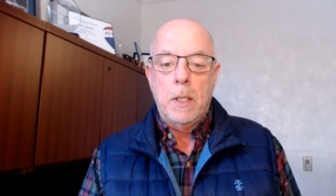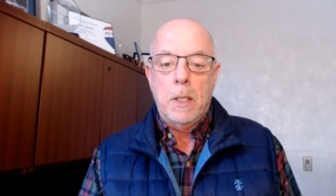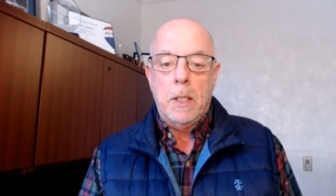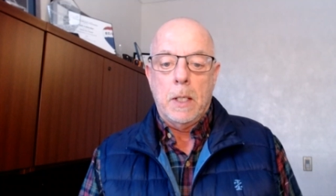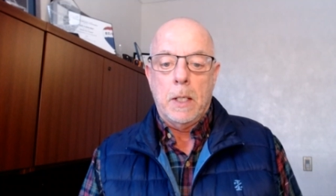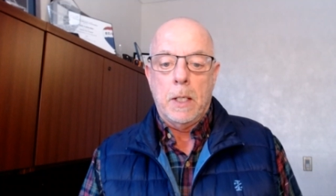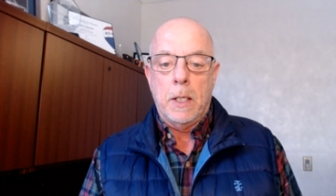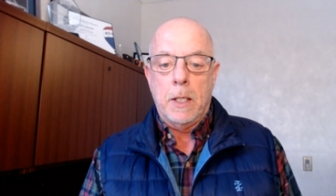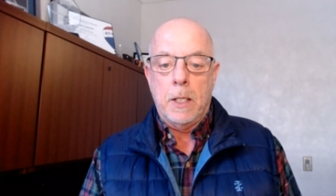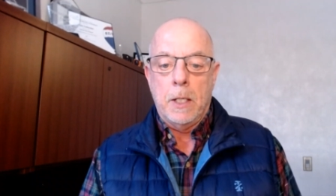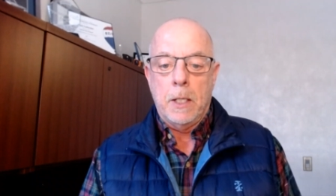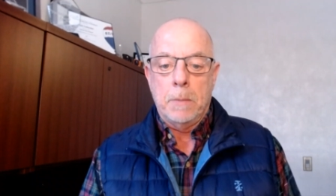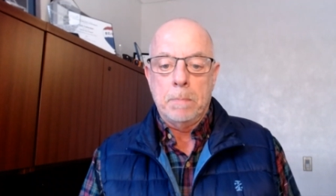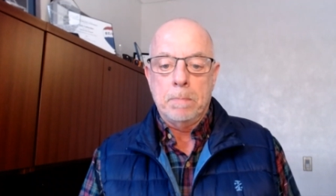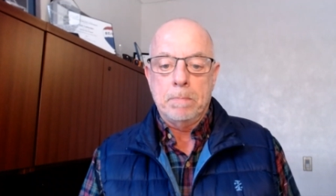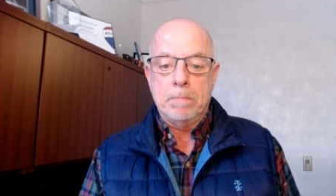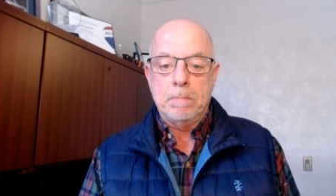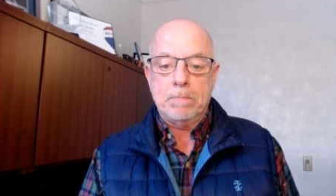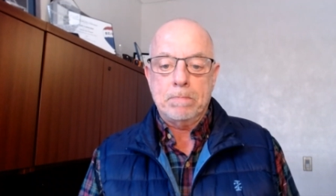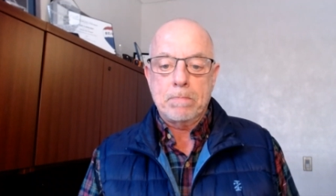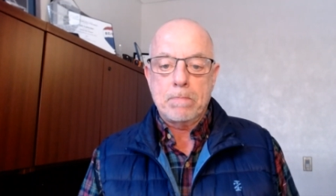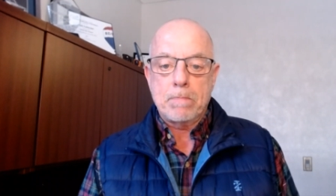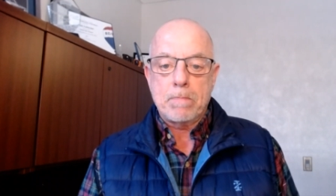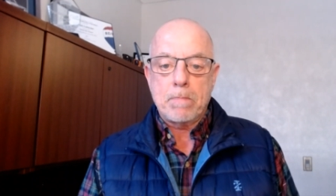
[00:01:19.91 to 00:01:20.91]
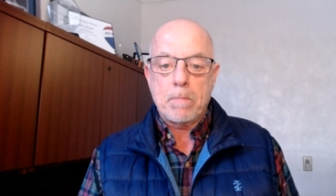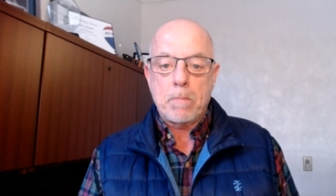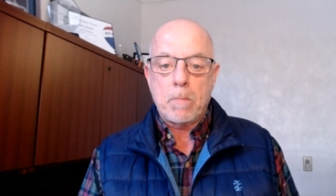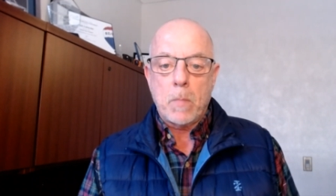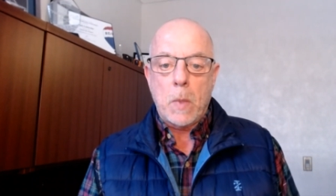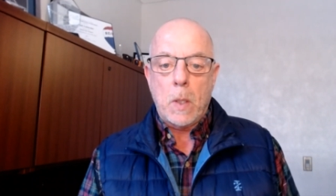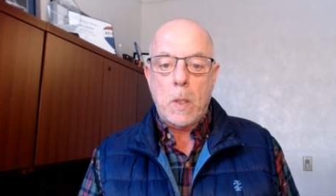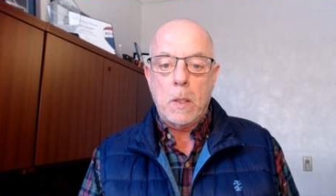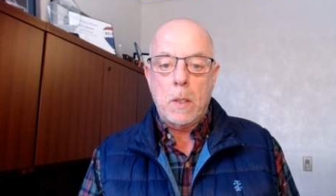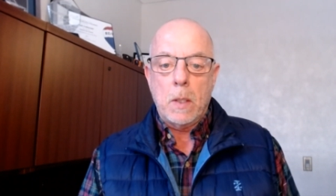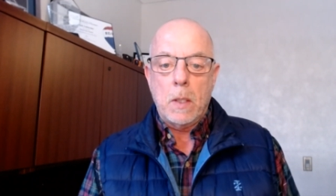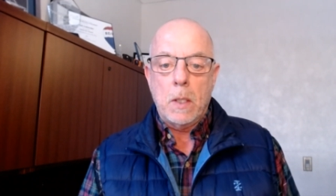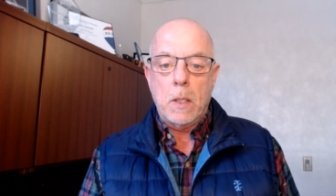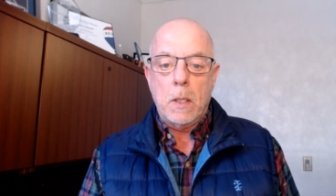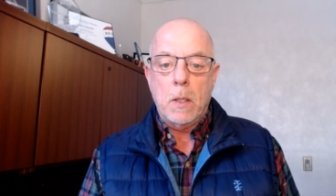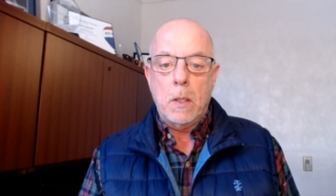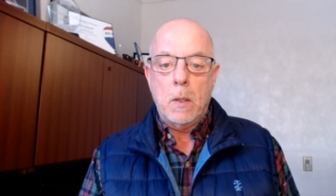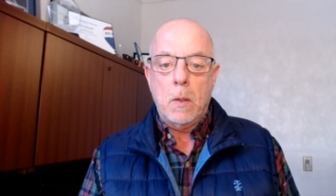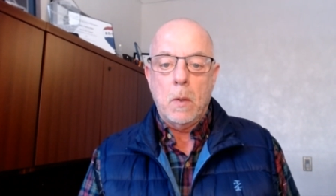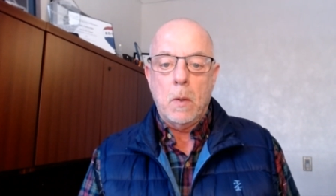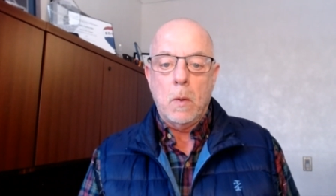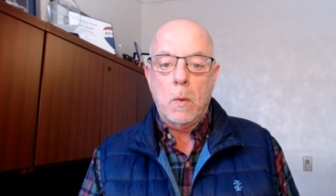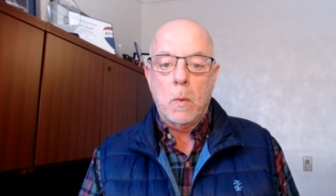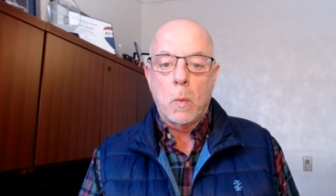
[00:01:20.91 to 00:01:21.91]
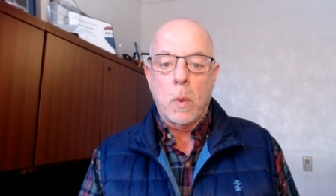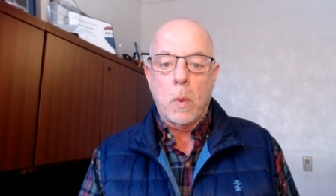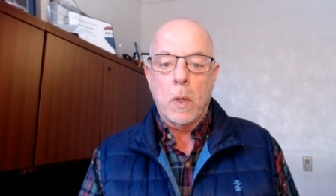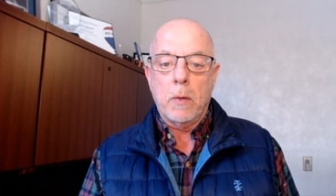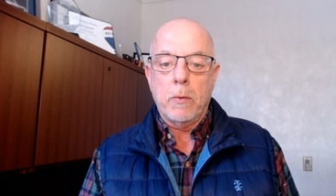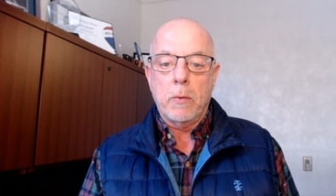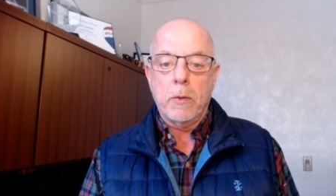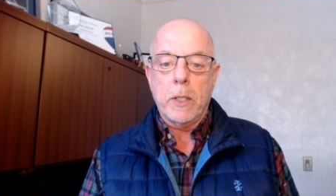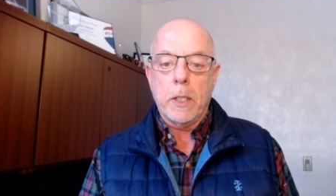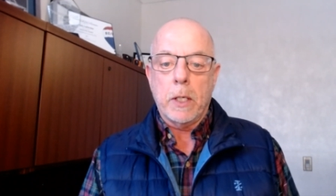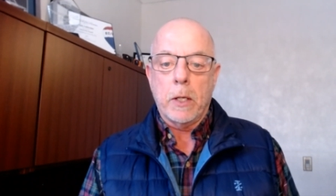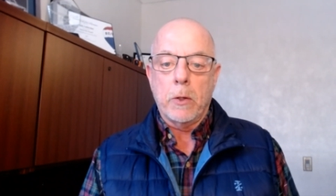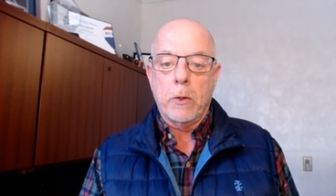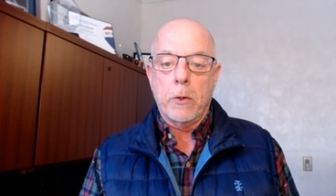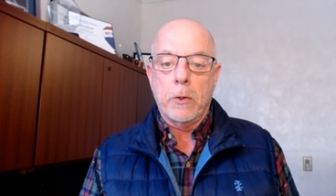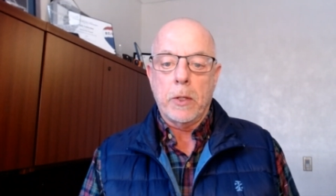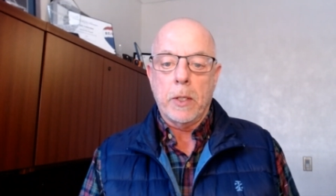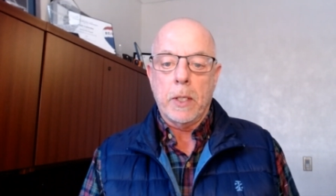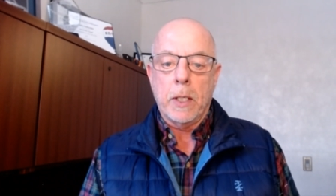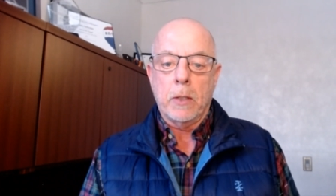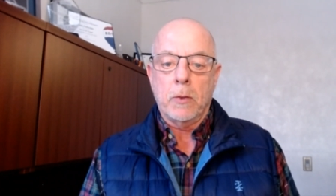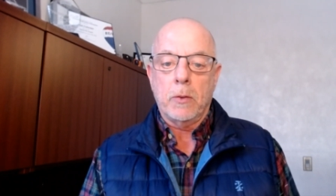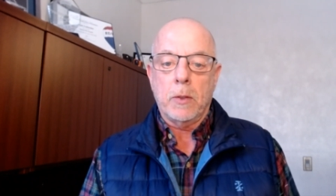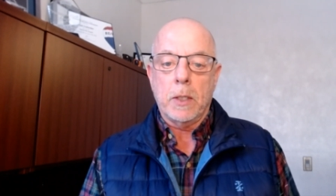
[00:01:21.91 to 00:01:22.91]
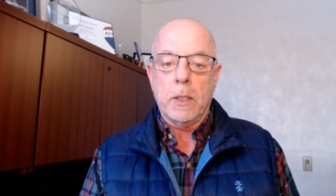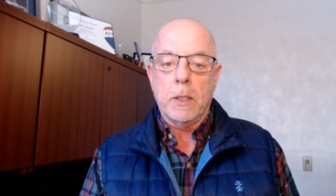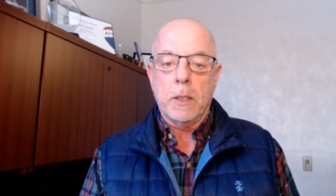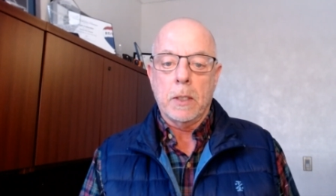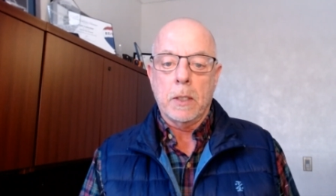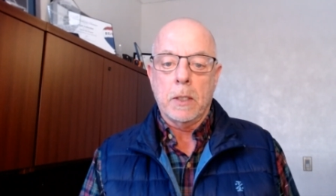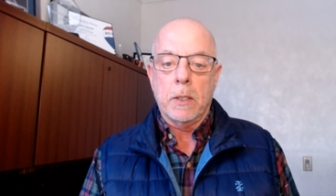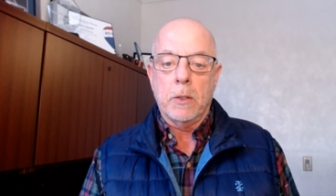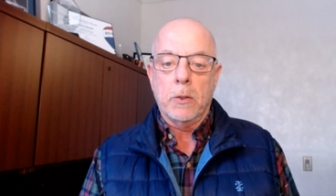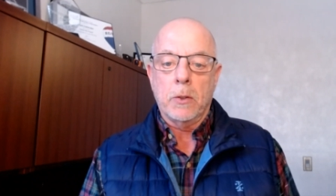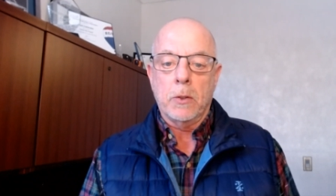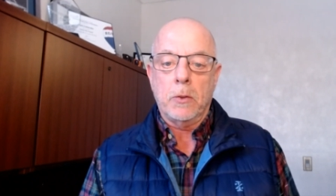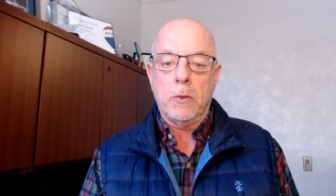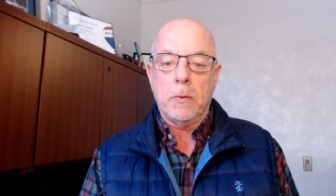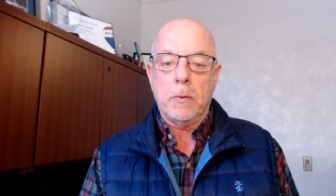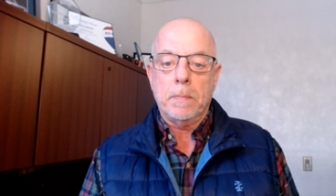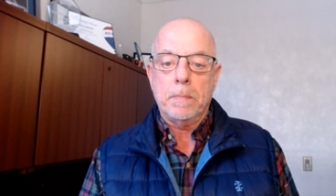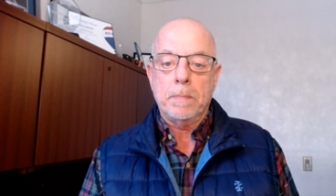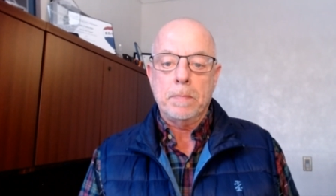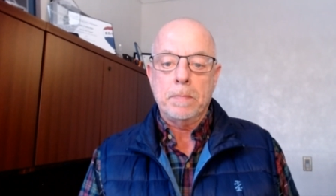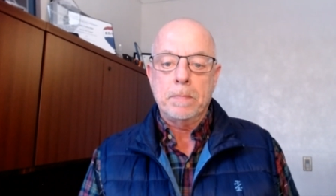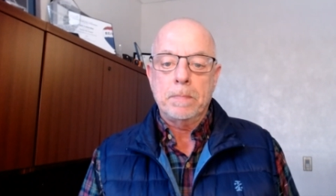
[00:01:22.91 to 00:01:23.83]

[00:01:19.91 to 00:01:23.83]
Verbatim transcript: Um, one of the other things is